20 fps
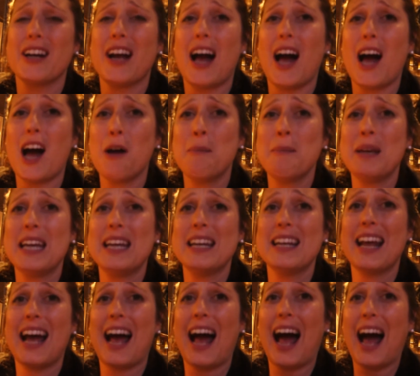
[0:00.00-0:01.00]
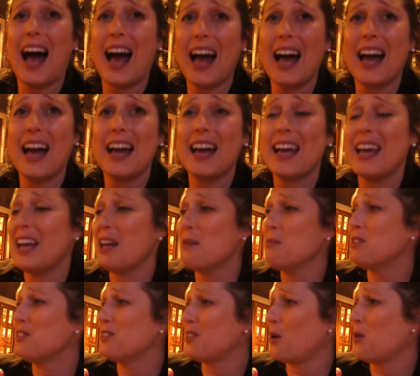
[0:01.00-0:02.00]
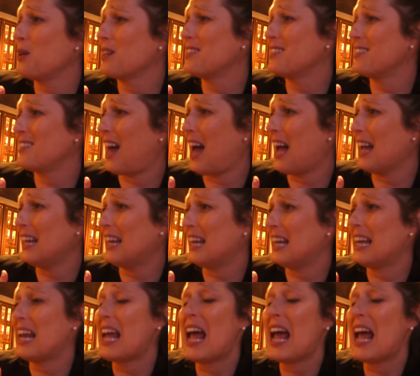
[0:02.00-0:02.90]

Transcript: I mean, I am so excited.